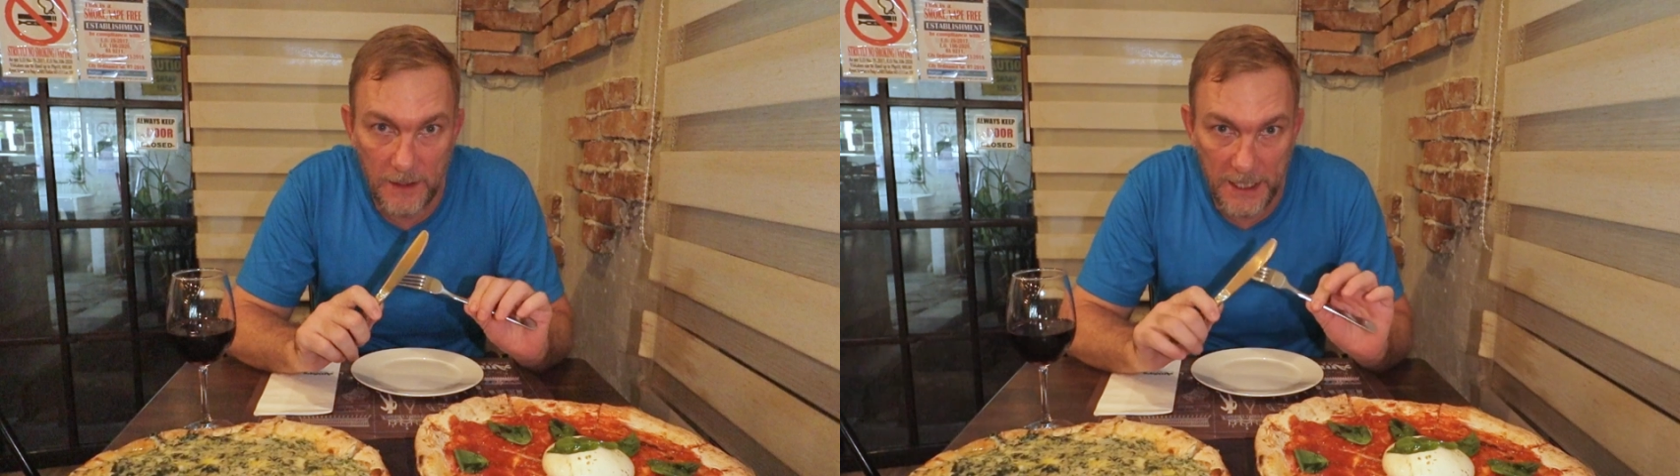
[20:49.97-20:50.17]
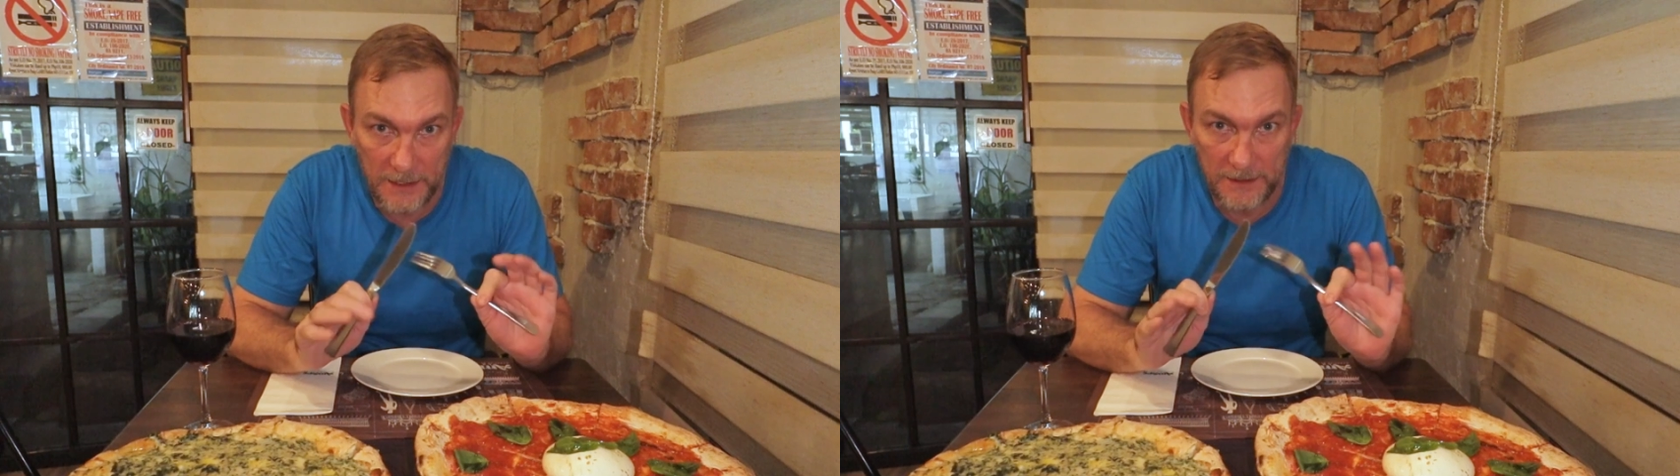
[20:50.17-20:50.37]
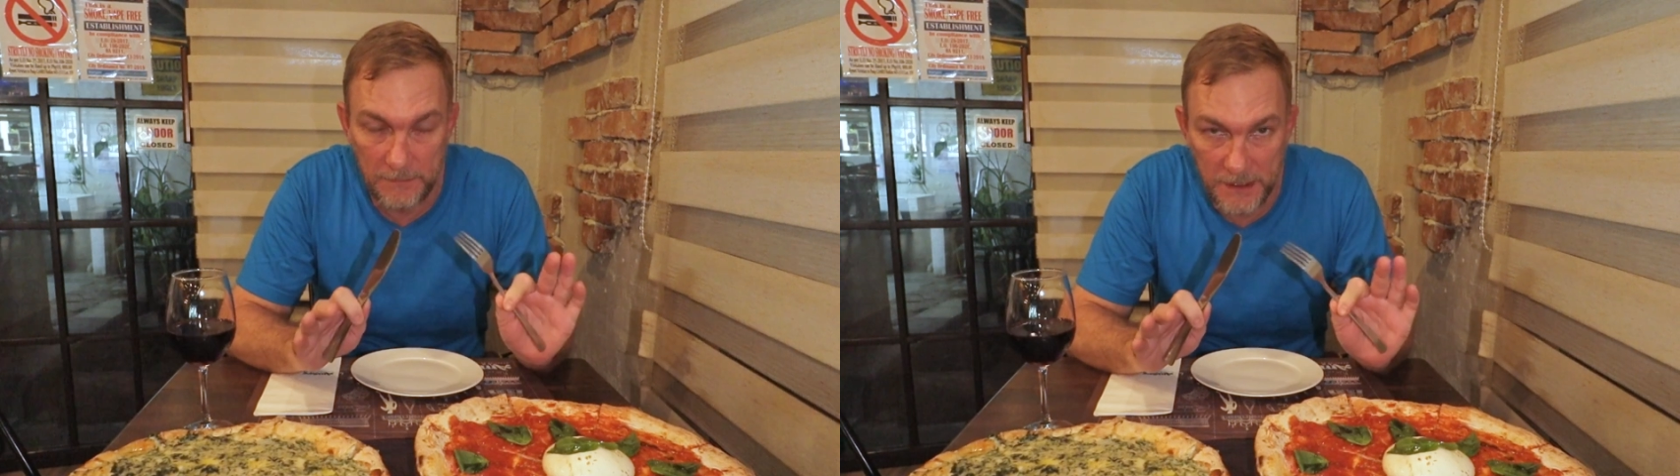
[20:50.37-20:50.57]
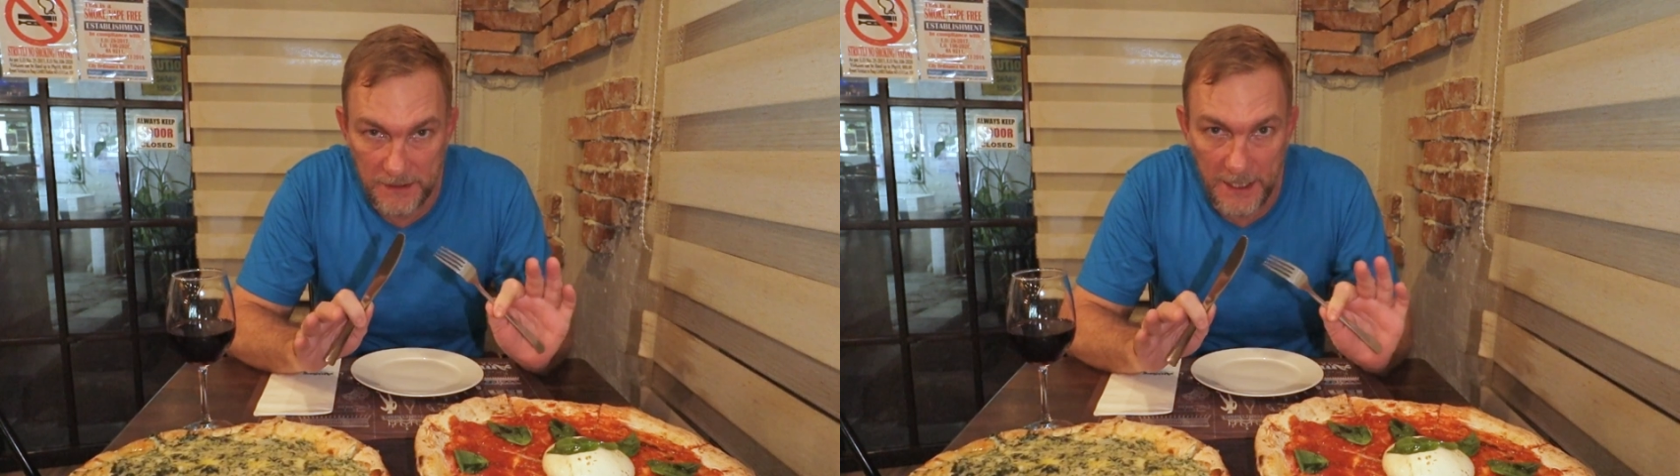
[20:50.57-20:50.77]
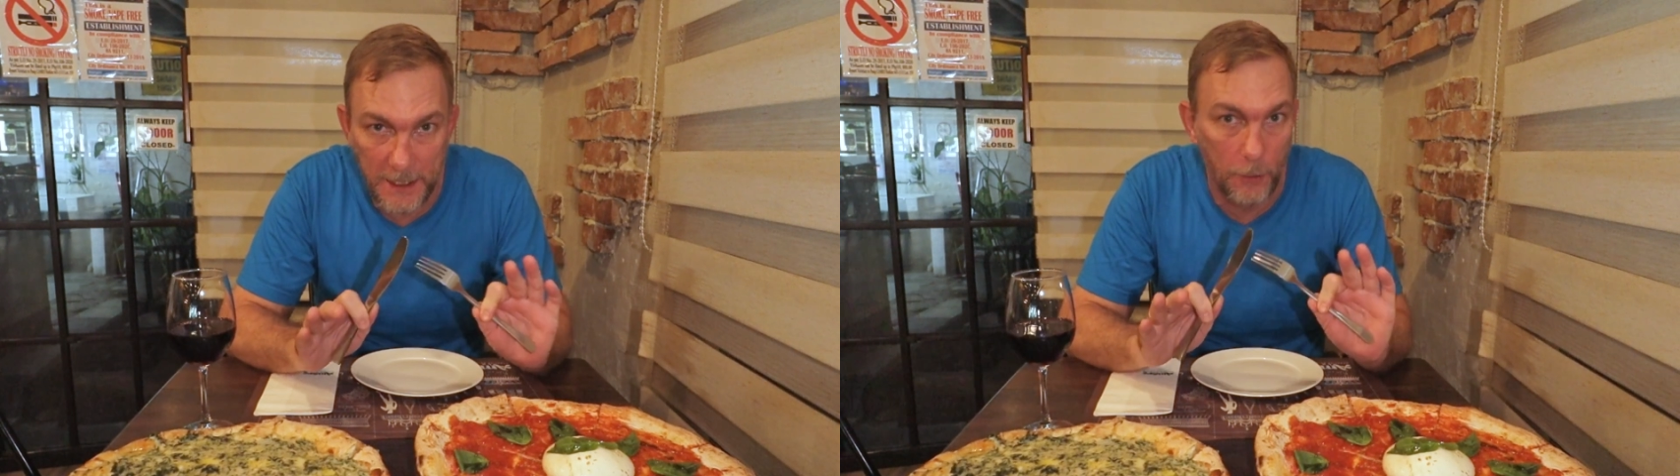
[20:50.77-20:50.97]
like Di
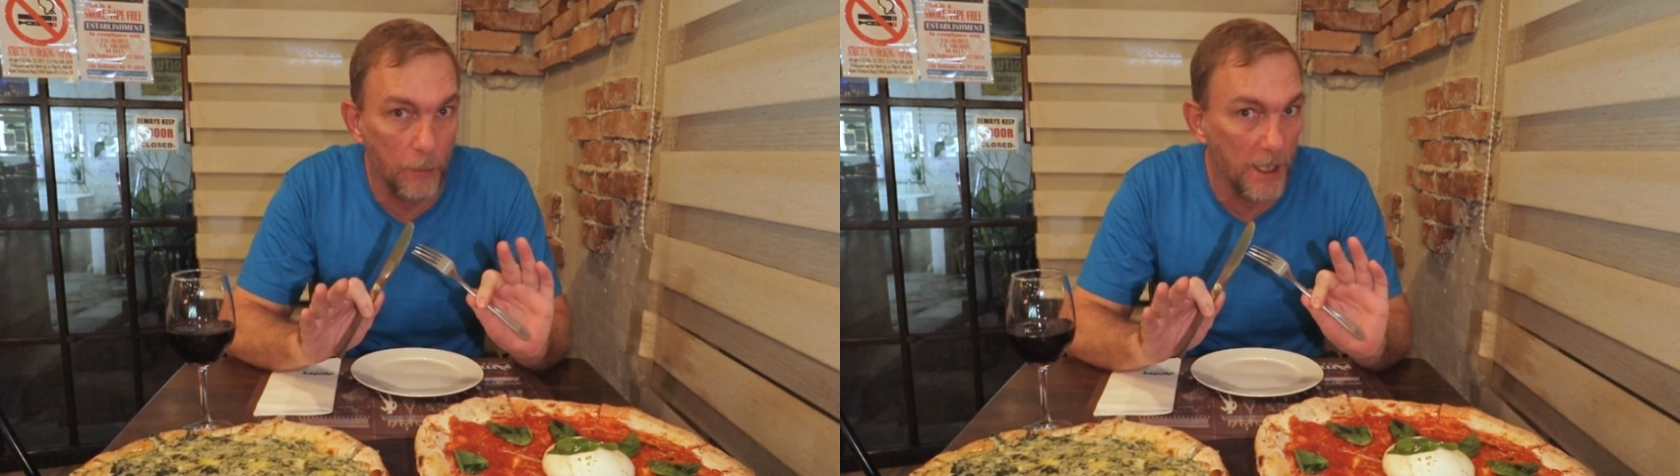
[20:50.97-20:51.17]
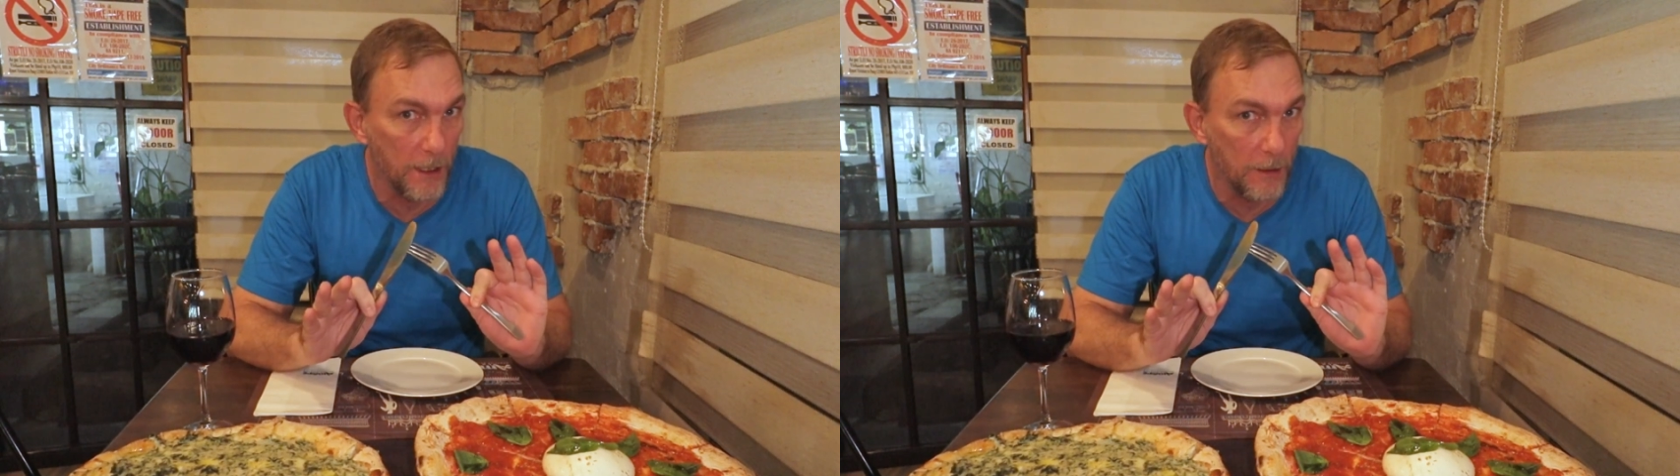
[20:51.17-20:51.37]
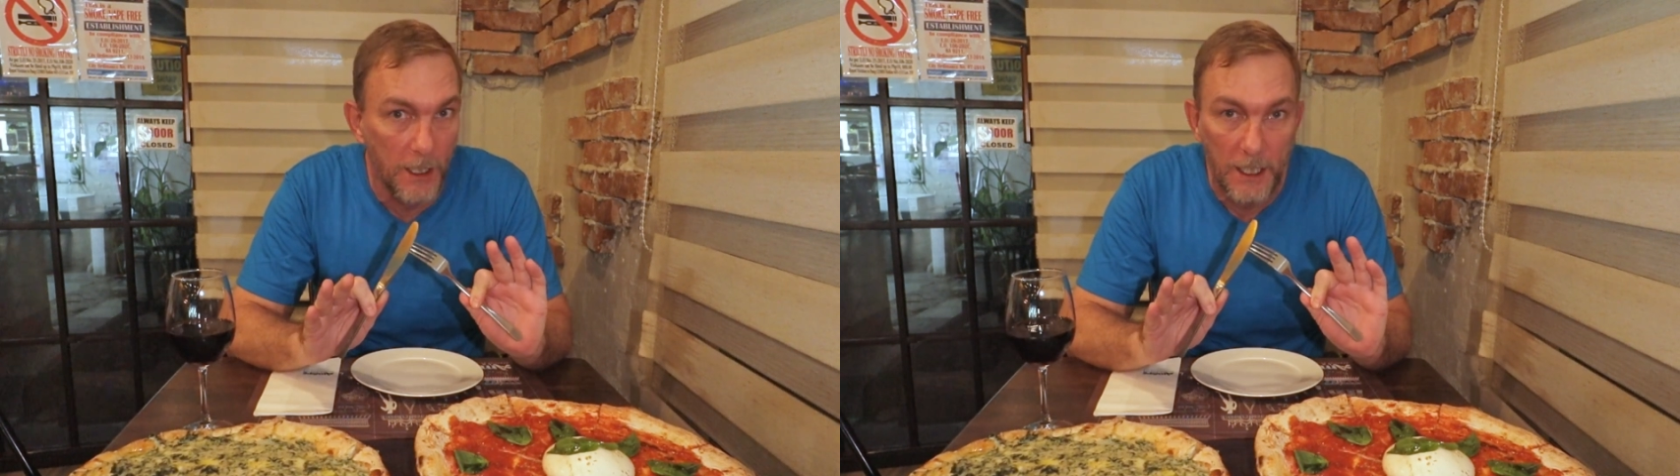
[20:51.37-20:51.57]
Matteo, where